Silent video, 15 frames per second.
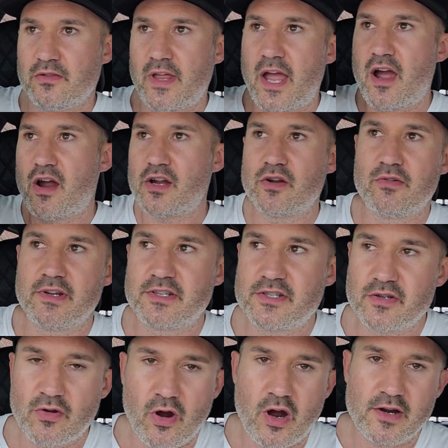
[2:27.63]
they are going
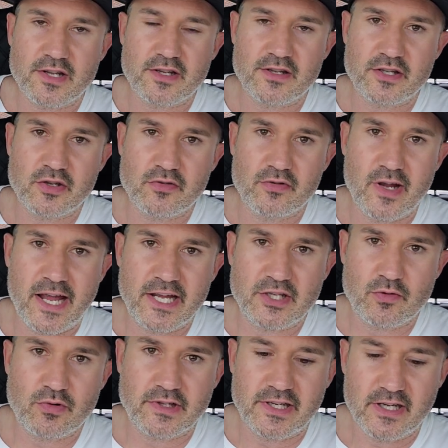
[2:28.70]
to audit you
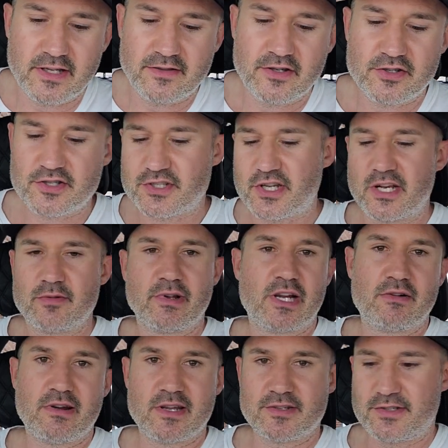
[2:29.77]
annually and they're just going to
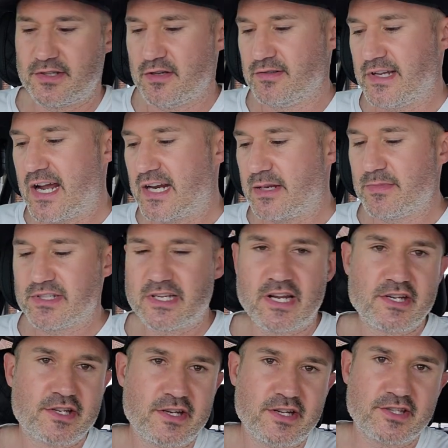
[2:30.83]
request your know,
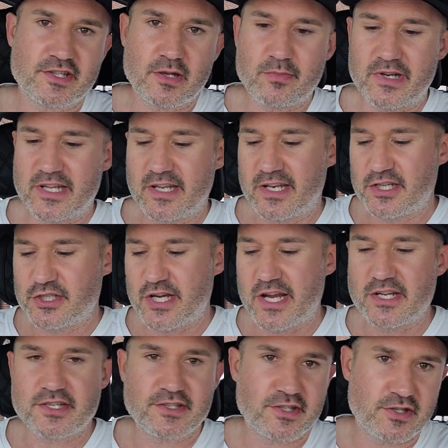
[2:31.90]
documentation has there been any
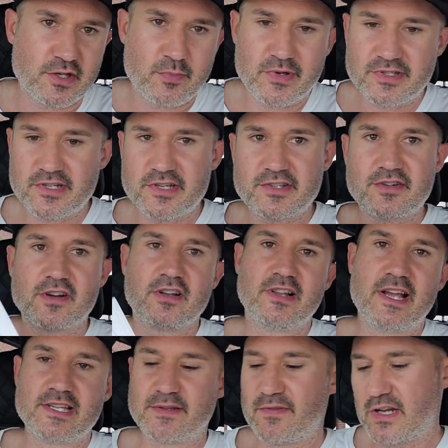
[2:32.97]
changes in your business or
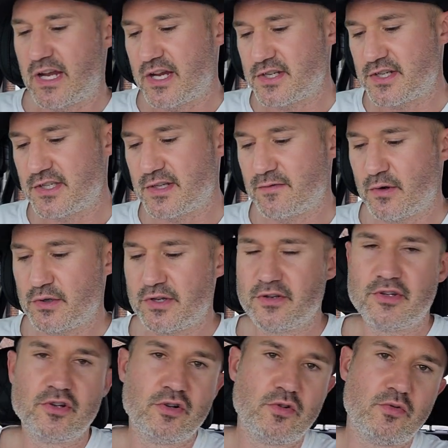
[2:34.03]
classifications of what you
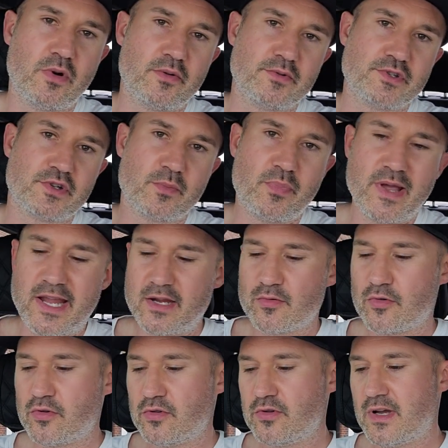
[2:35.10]
do what was your
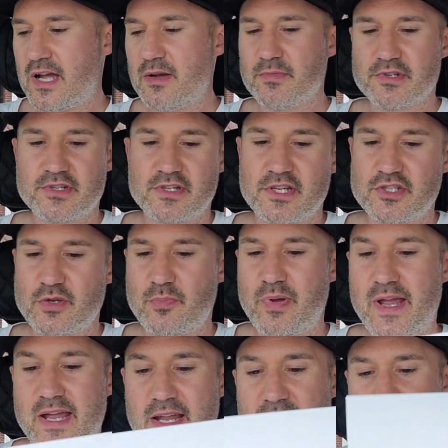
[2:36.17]
payroll how much did you
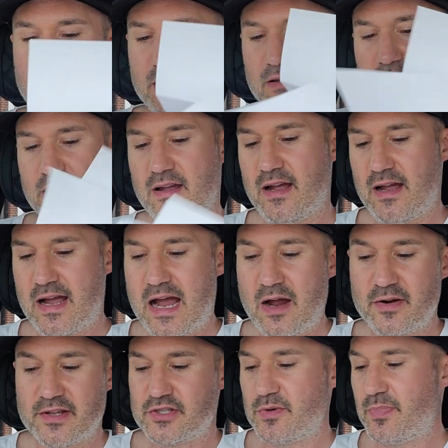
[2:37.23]
pay
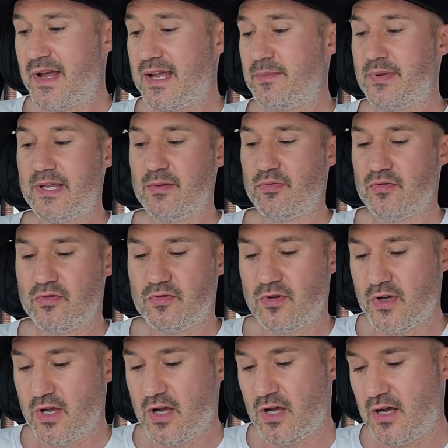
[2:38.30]
how did you pay
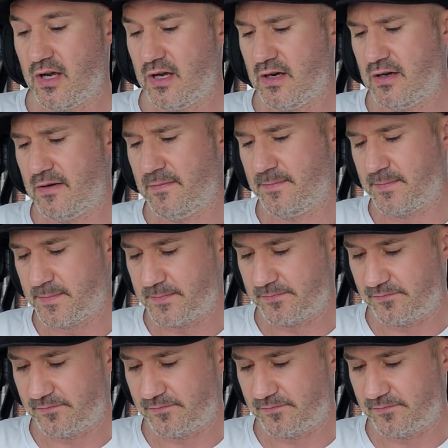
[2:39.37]
people um,